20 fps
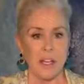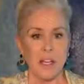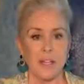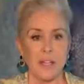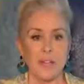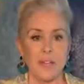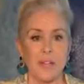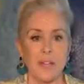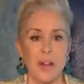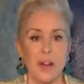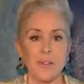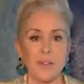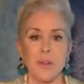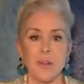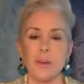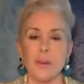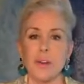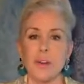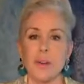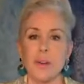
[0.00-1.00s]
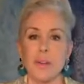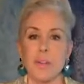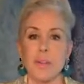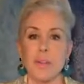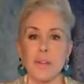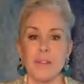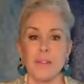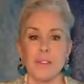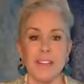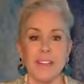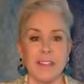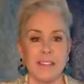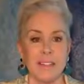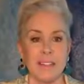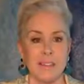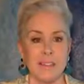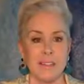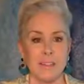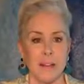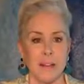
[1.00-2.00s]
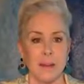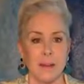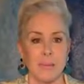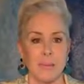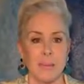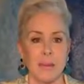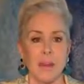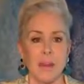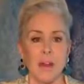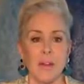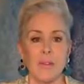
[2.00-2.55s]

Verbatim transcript: You can also earn a monthly income